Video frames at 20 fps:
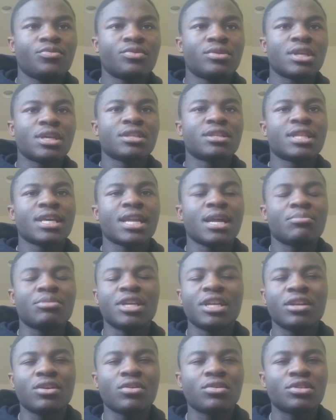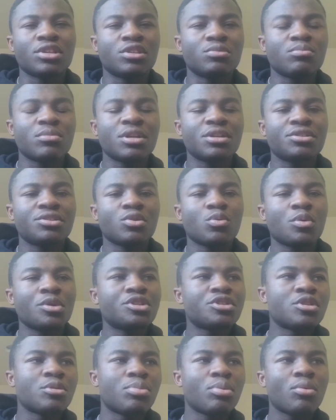think that I'm getting all this money, so
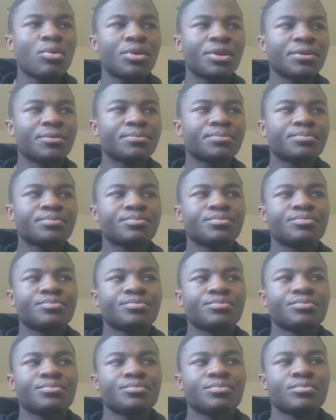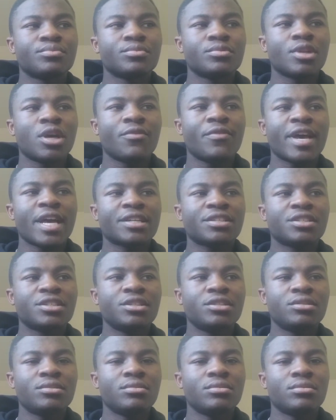what's the point of
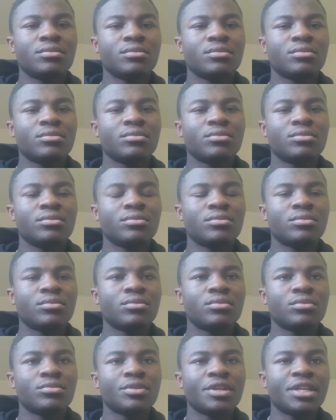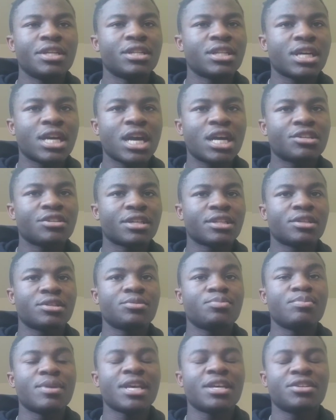actually reading the contract,
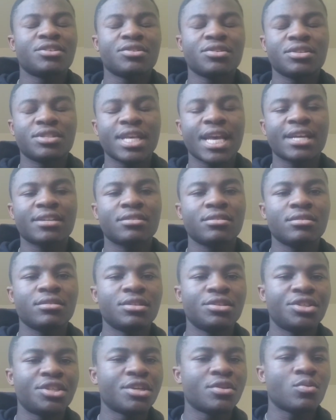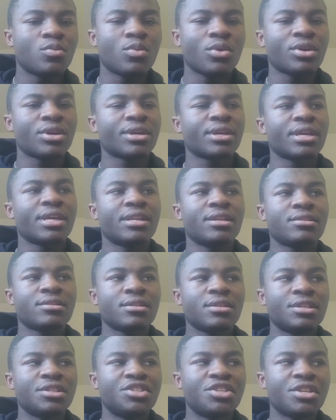is making sure it's actually legit work and it's a
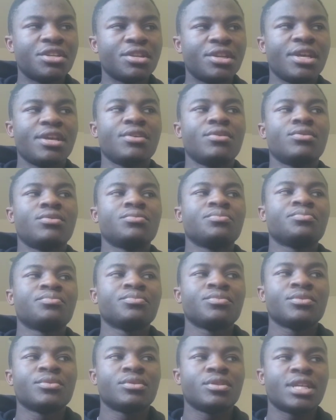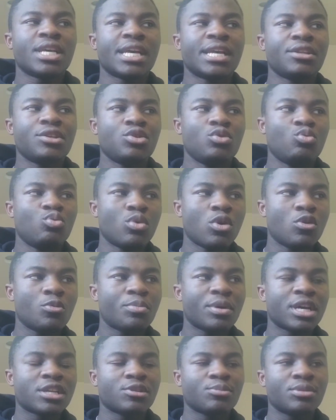legit deal that you won't
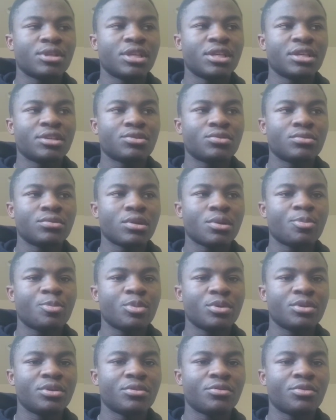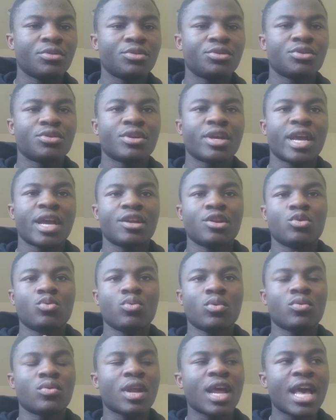possibly get screwed up in the future and you
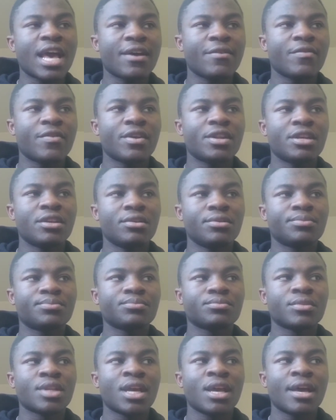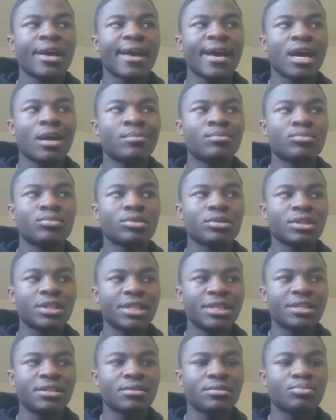won't have any album
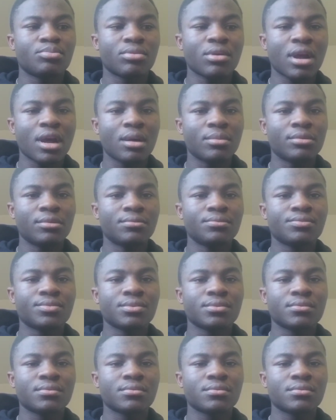release problems.